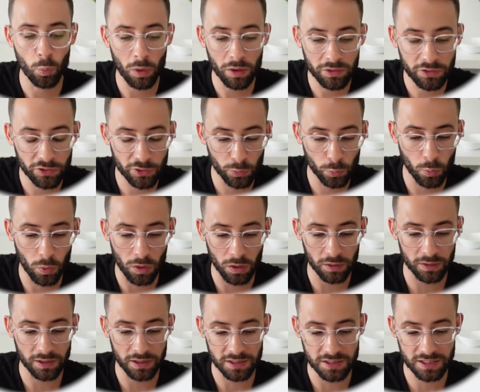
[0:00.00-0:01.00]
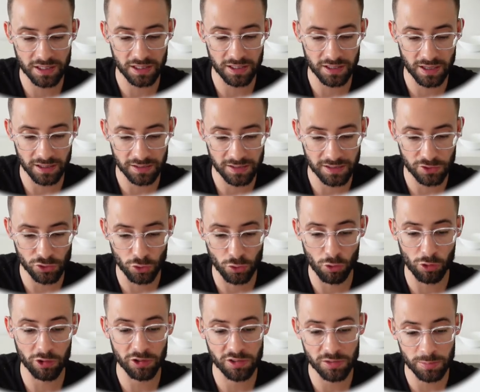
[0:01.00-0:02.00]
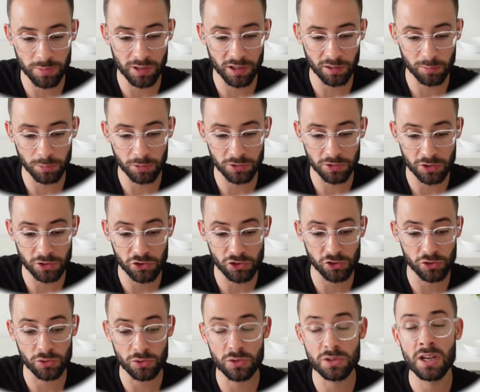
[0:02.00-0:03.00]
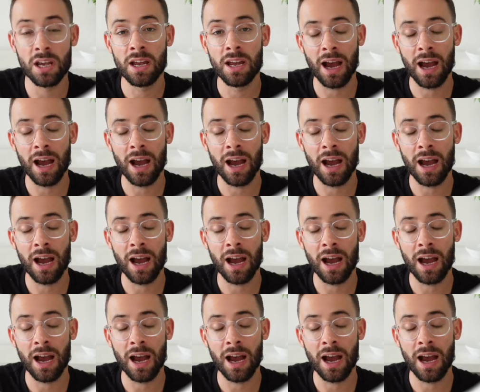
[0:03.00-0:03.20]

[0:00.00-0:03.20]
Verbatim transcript: once your wallet is connected, you're going to be able to choose